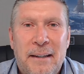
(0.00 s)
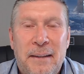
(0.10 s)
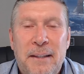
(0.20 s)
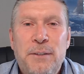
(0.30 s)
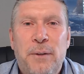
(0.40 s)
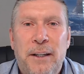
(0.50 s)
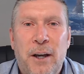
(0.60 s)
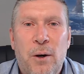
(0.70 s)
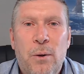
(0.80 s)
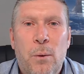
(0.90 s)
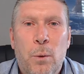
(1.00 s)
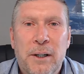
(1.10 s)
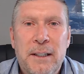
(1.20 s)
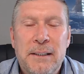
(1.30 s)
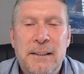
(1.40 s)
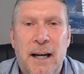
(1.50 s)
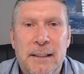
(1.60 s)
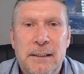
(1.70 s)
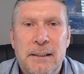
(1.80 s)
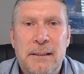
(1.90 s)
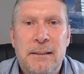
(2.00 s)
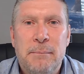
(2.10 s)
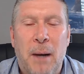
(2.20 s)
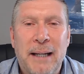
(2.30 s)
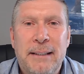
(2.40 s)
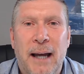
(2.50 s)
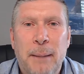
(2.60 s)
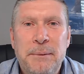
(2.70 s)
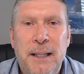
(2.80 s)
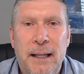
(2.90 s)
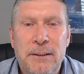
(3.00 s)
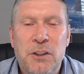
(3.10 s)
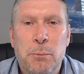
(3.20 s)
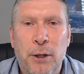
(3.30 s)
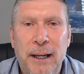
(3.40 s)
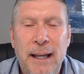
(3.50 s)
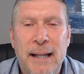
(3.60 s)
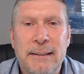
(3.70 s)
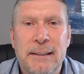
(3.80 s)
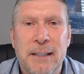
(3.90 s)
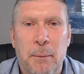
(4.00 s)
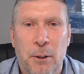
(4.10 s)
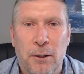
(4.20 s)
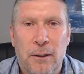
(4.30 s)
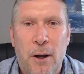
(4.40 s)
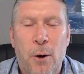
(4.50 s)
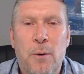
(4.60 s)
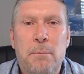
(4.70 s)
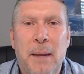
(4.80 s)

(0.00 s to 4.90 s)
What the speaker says: In this video, we're going to discuss my top 10 spring and summer home